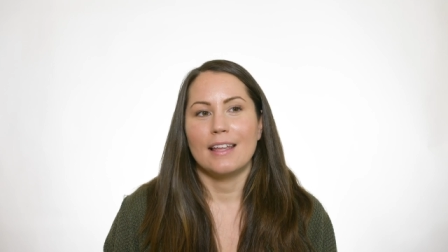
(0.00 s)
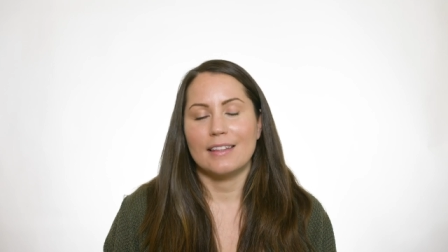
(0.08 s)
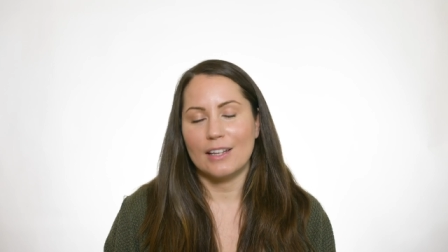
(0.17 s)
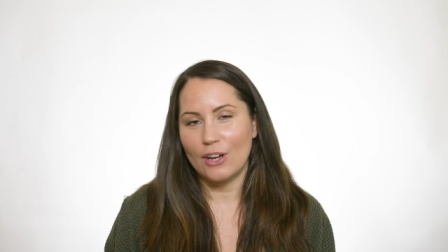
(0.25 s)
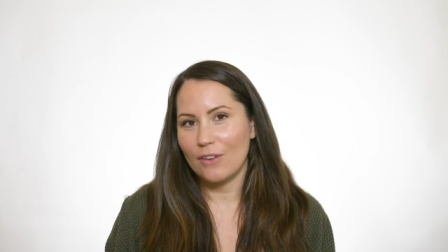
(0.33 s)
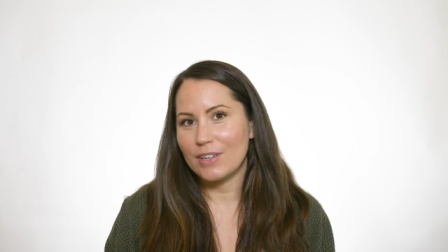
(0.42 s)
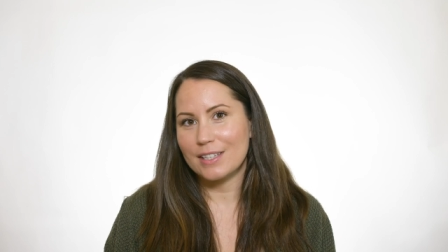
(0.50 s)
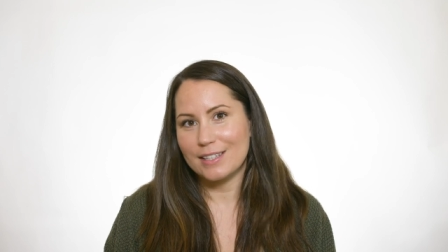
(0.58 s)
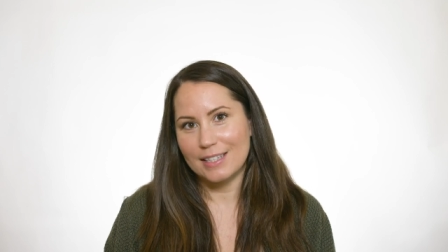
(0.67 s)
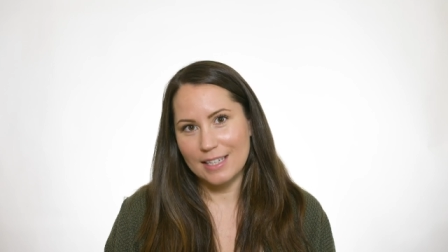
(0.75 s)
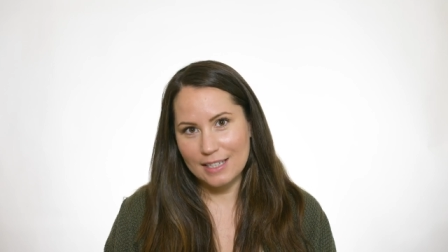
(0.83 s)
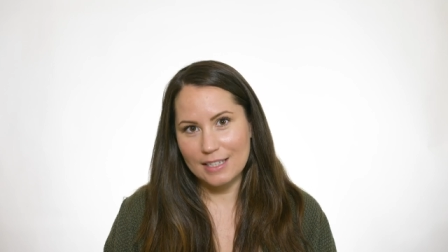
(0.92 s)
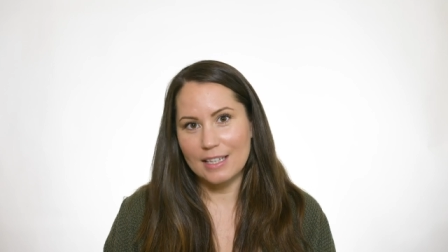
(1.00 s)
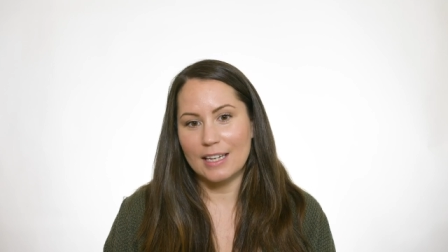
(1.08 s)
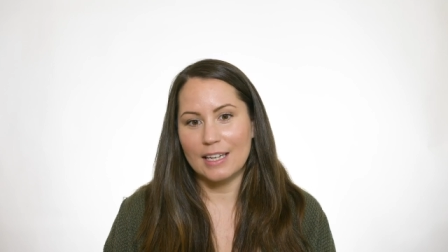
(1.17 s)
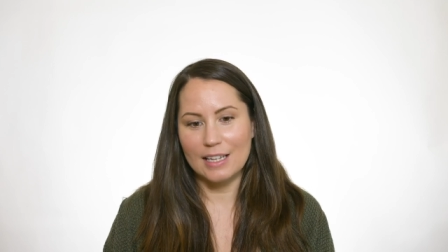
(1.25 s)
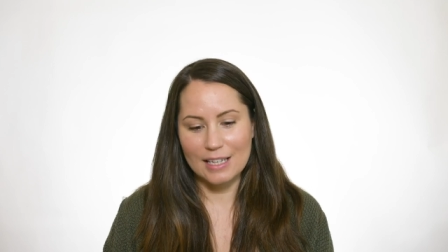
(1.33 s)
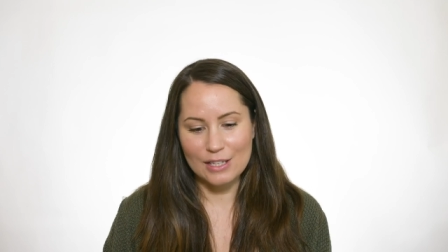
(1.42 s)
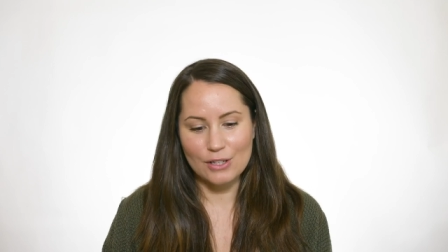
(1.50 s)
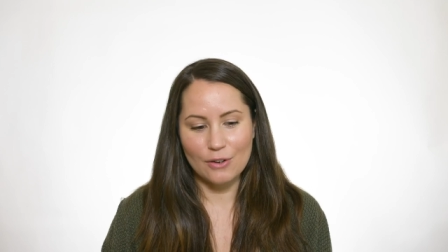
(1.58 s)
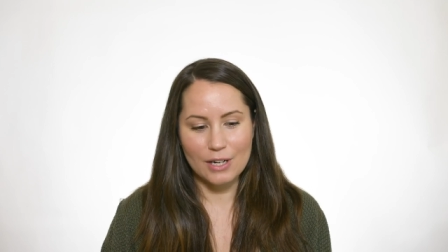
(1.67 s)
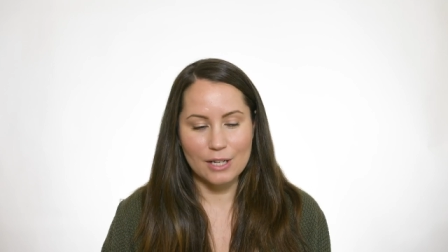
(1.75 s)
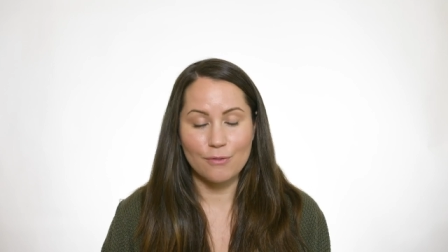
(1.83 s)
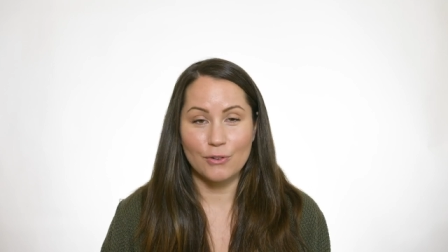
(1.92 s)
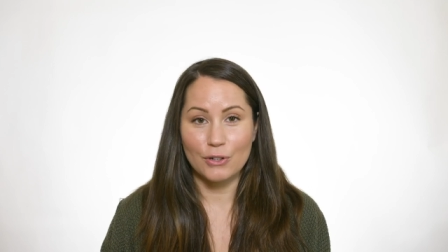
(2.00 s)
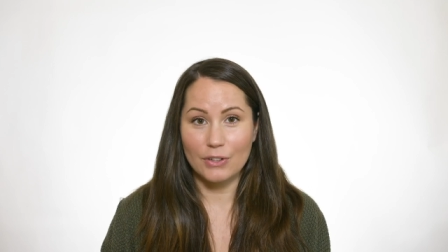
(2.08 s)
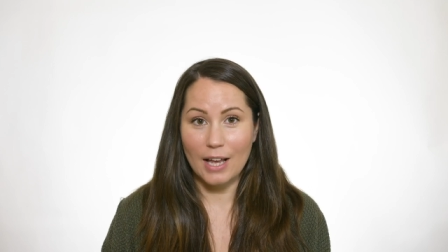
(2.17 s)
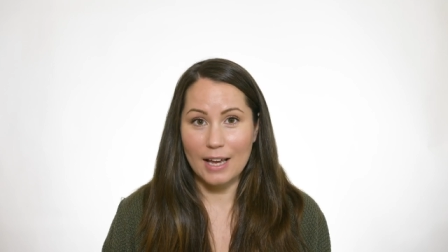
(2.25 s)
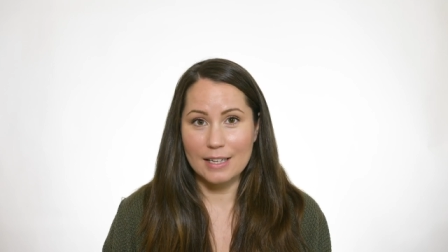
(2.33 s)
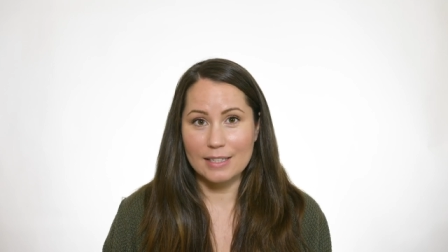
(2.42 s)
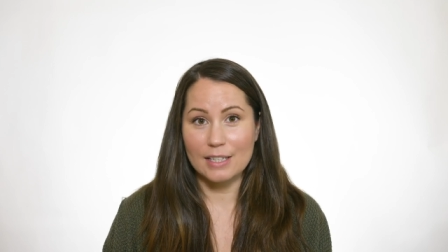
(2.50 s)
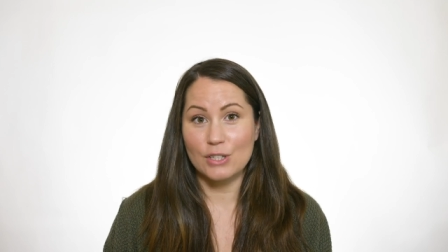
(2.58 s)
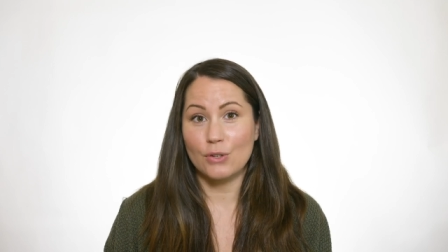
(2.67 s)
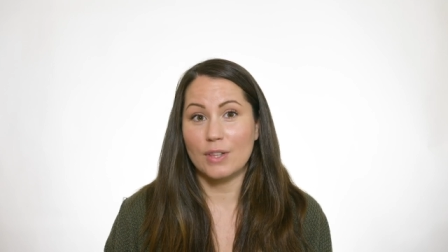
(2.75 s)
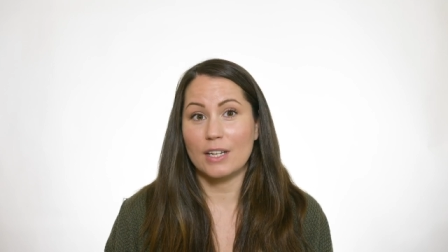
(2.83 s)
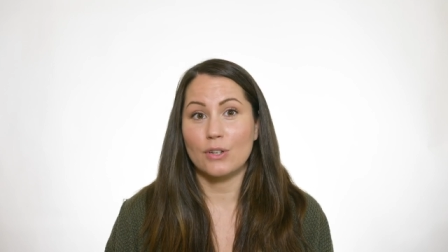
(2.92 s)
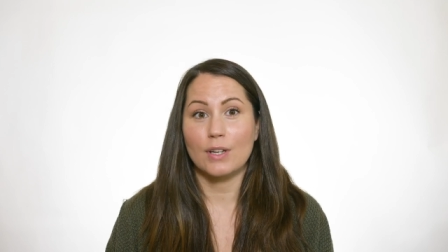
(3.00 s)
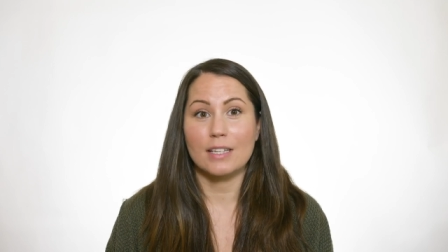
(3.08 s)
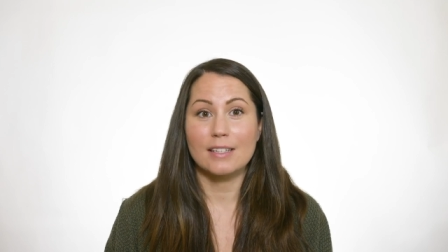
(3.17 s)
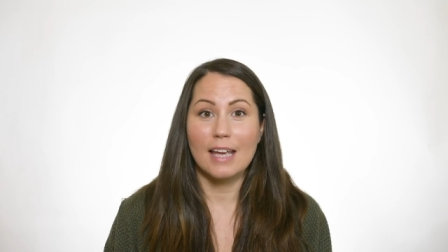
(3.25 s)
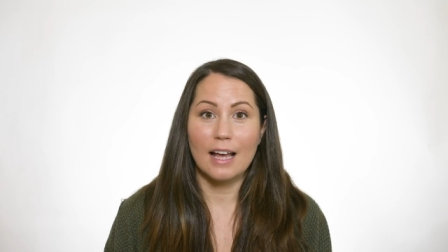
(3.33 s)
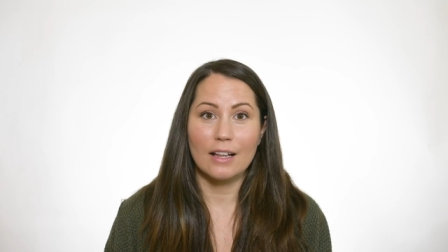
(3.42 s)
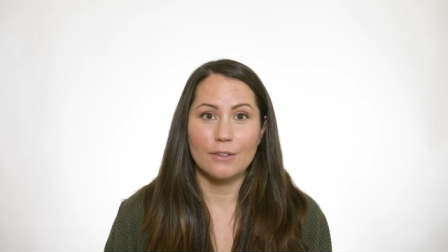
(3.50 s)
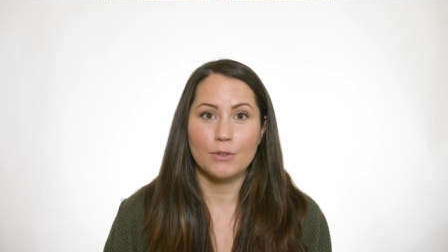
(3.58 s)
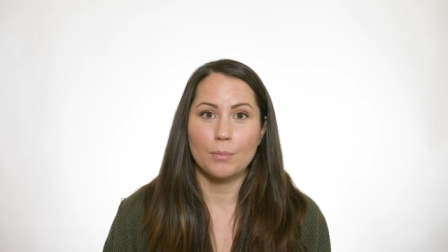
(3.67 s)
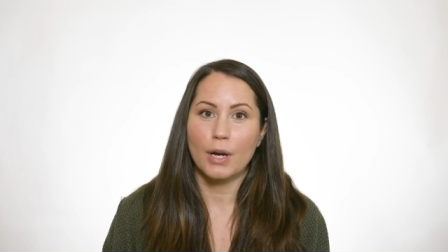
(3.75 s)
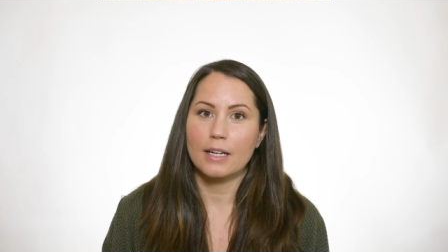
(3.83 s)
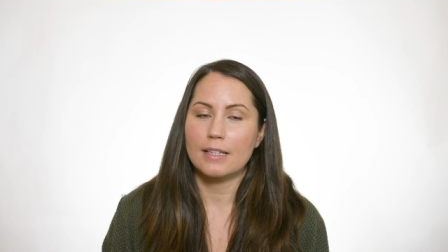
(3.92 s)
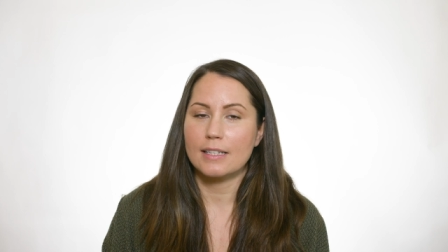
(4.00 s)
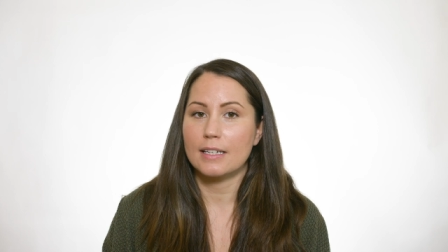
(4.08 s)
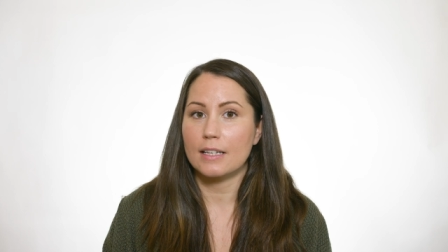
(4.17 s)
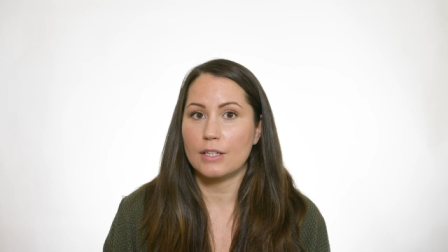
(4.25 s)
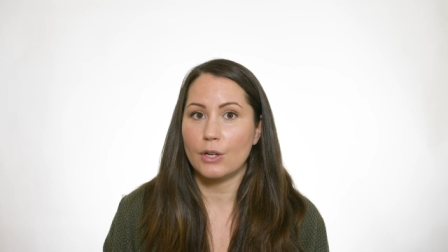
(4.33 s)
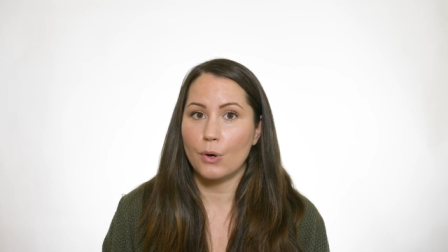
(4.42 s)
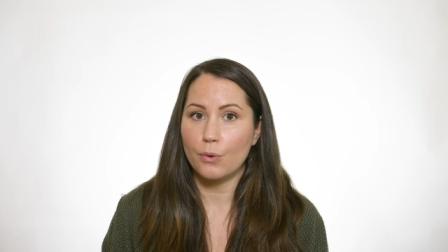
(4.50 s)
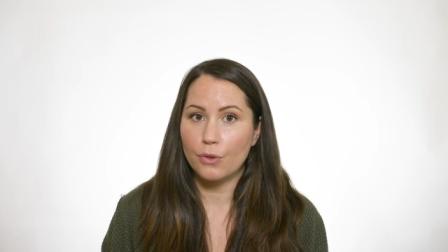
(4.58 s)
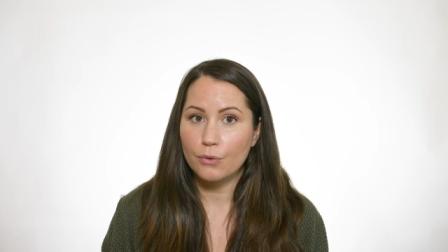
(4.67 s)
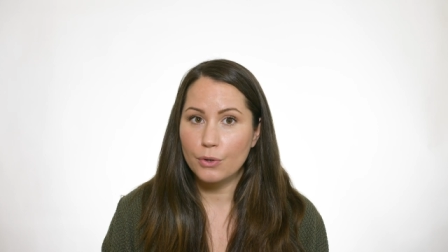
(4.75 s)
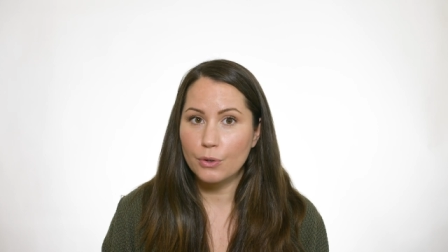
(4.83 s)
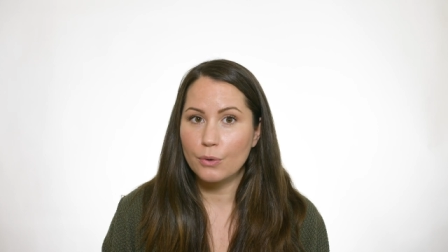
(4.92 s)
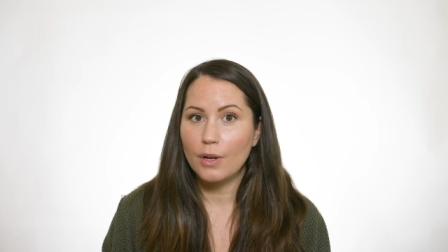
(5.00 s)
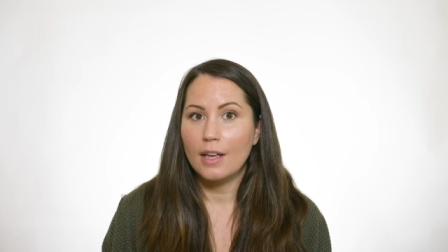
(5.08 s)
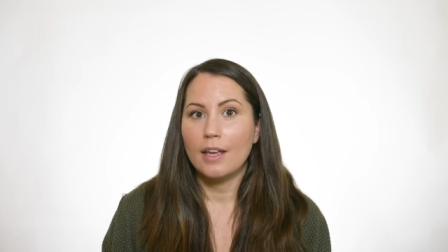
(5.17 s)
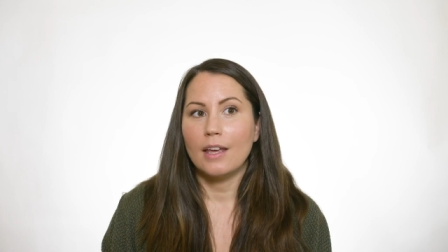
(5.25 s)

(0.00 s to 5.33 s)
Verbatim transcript: then obviously it is already fertilized, and so then you can tell if the pregnancy doesn't go through,